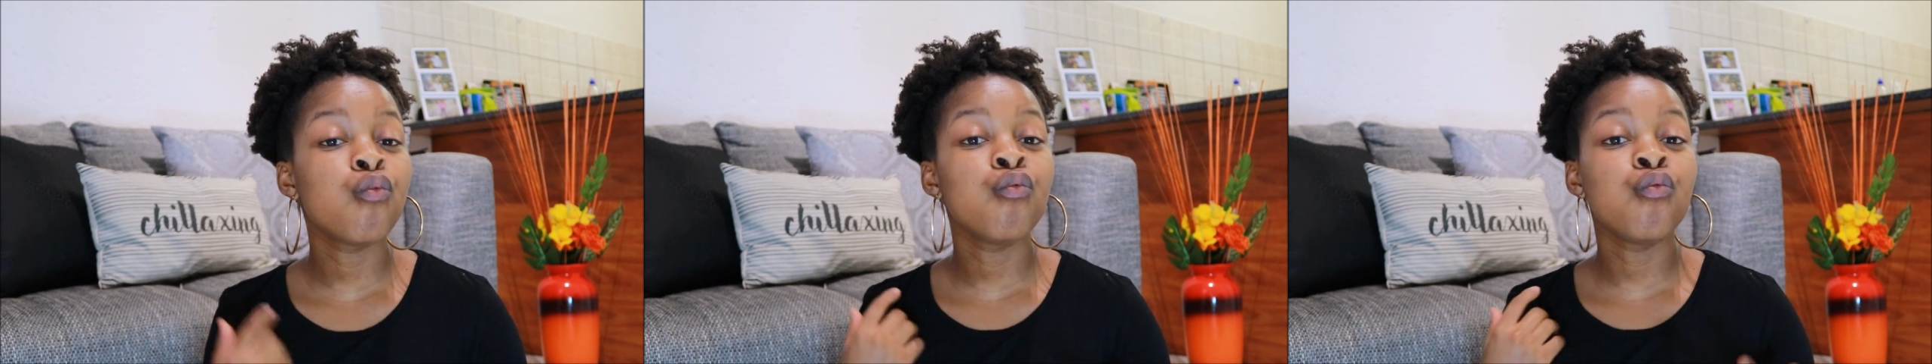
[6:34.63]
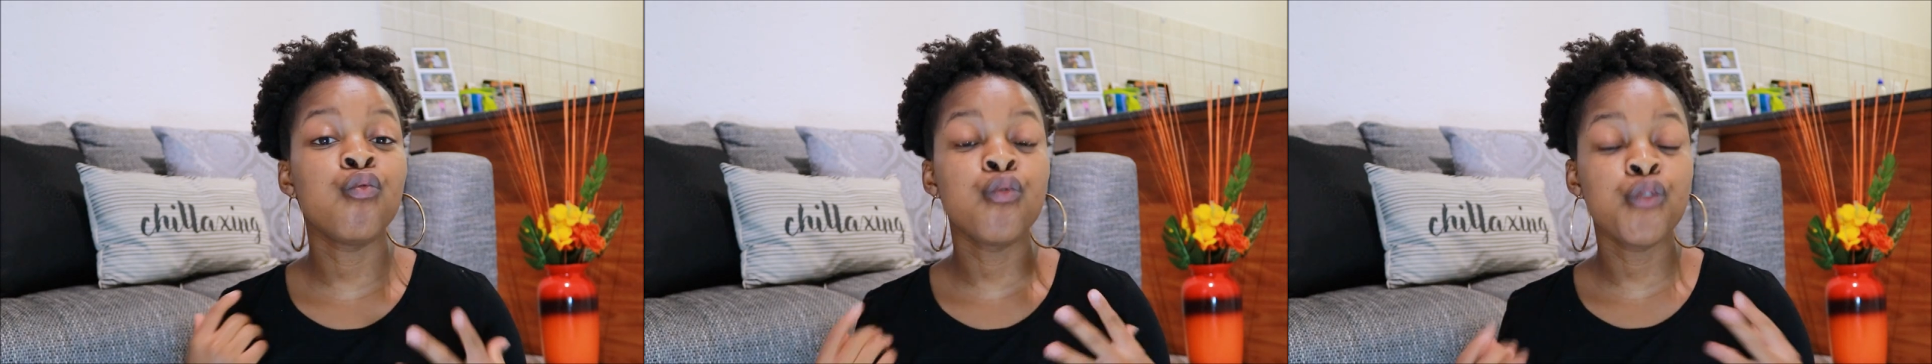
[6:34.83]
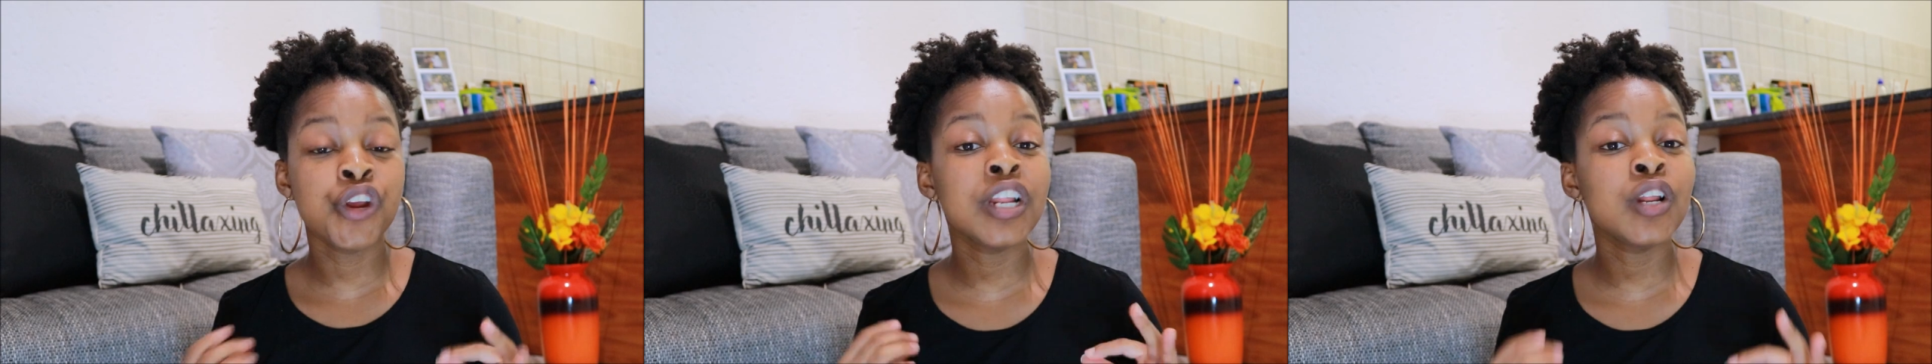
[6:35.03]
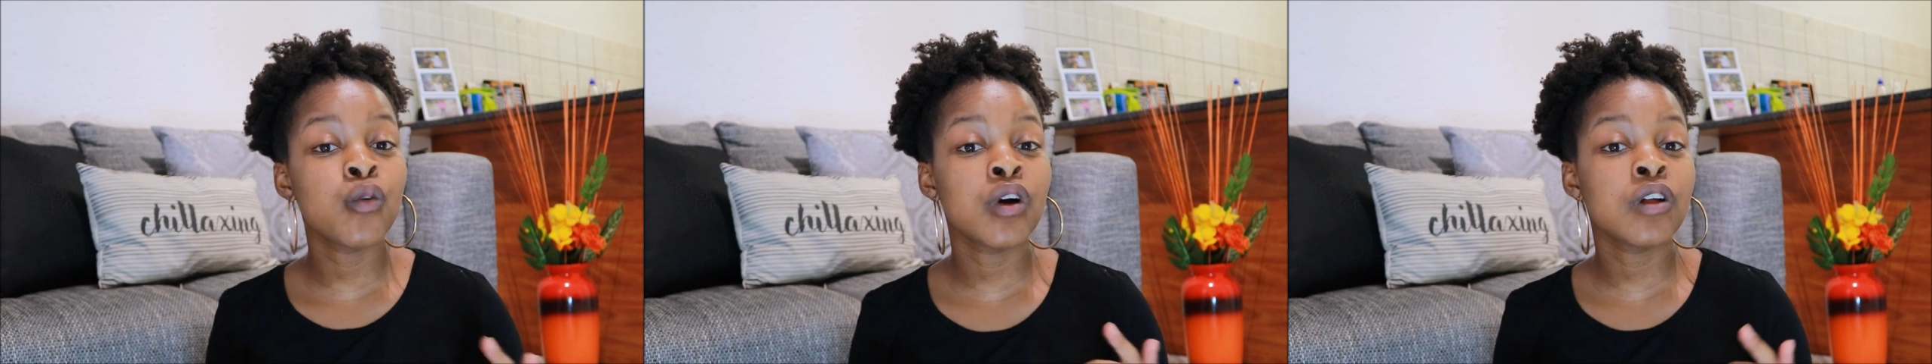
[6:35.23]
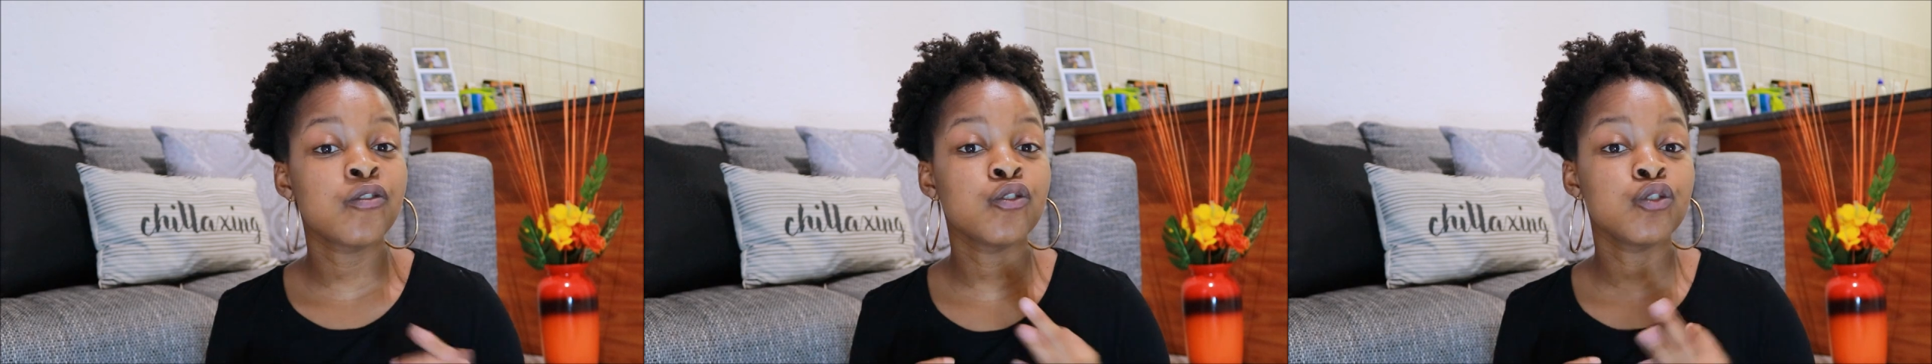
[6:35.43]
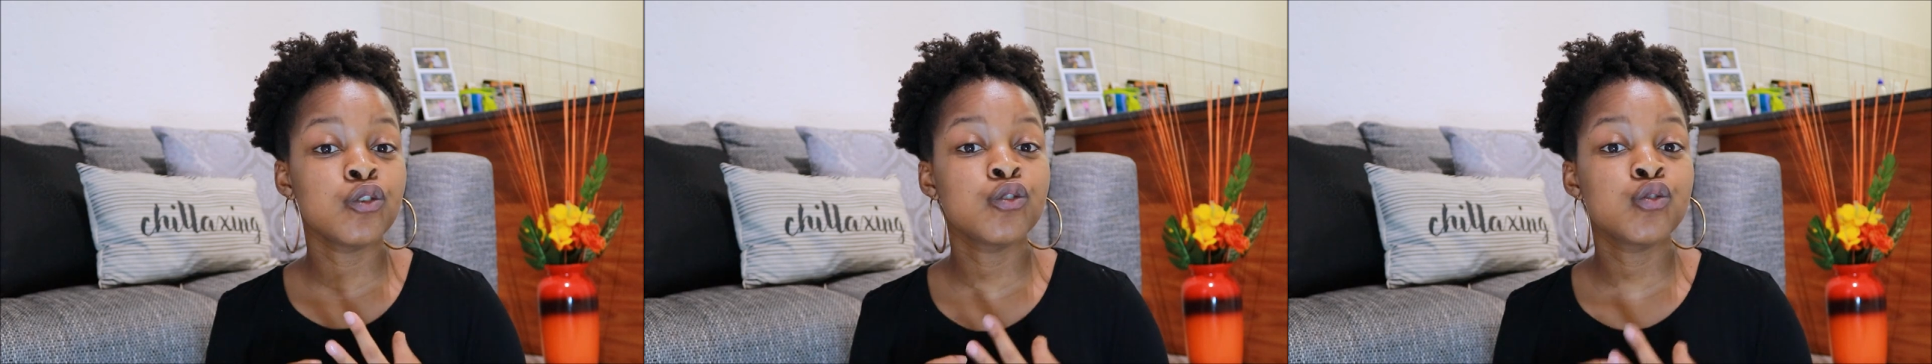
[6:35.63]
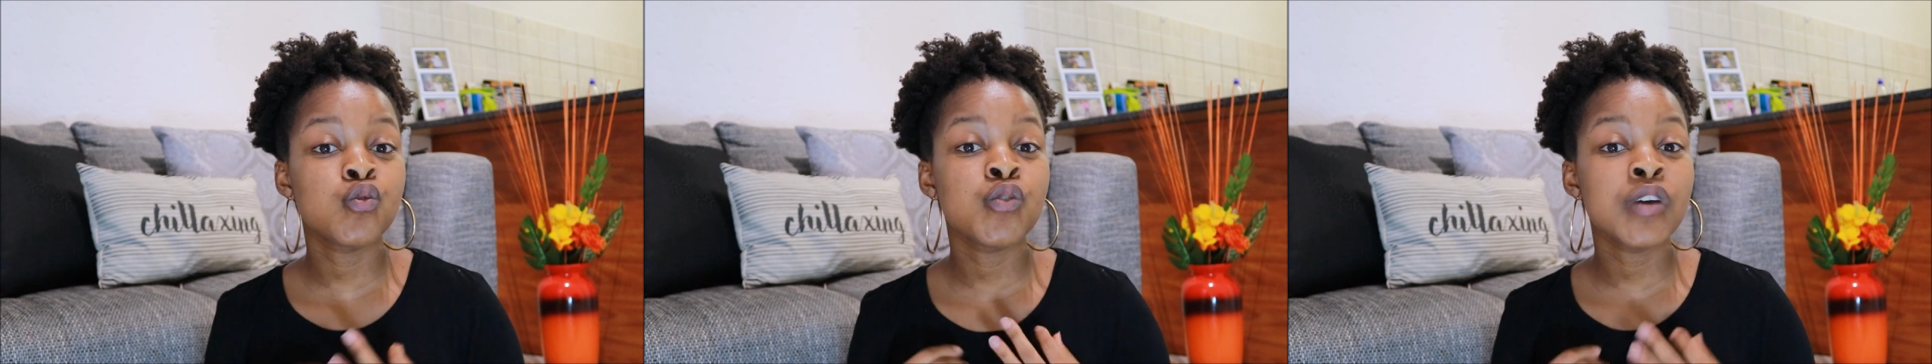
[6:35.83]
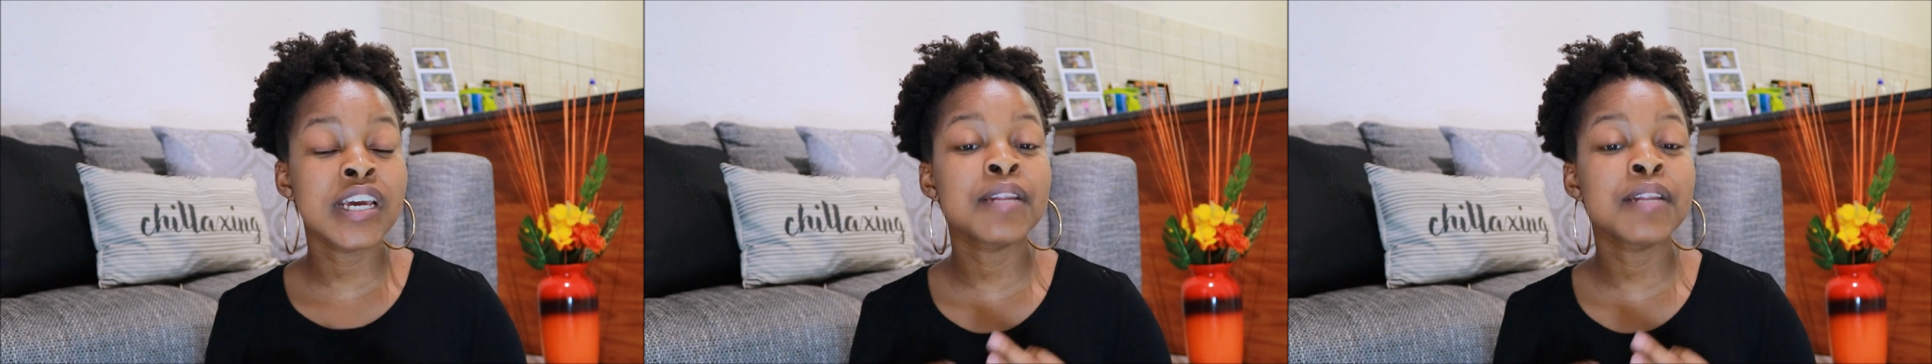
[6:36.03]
really well for you too.